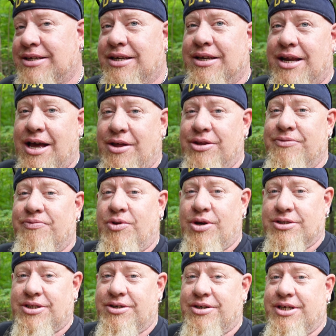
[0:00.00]
and how they've
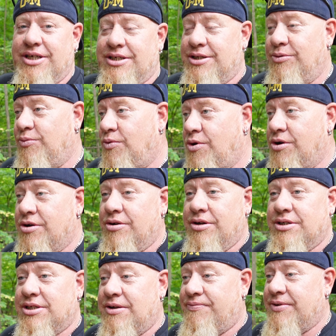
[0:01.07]
lost their keys in water
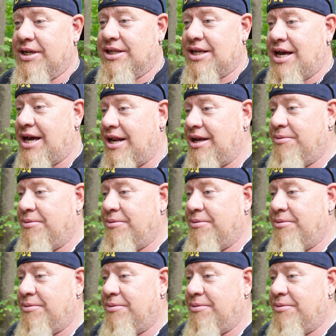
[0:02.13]
and stuff like that.